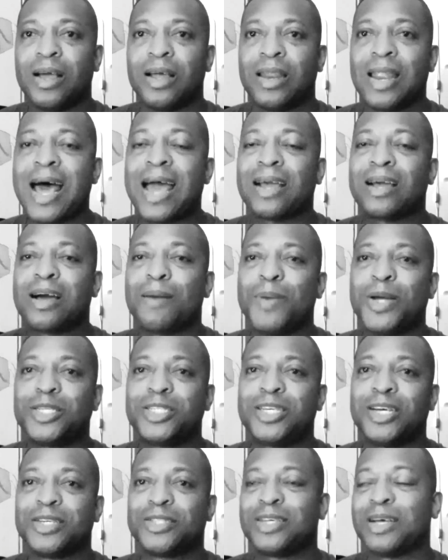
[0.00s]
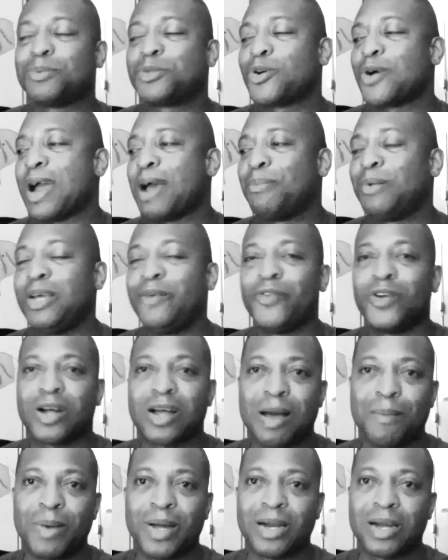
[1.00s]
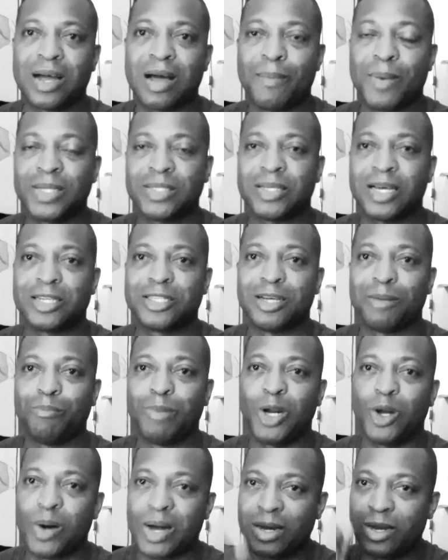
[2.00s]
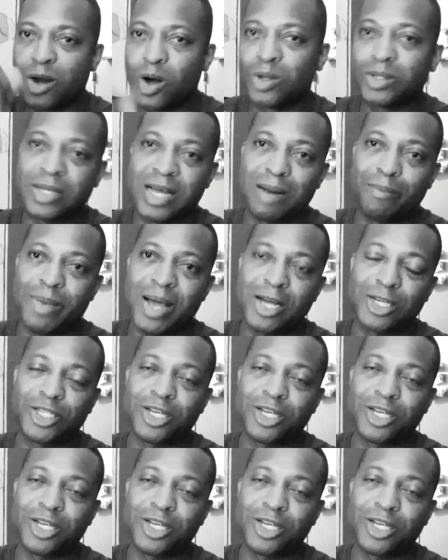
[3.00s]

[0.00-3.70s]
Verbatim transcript: Like, comment, share, subscribe, leave your comment in the comment section below and don't tell me I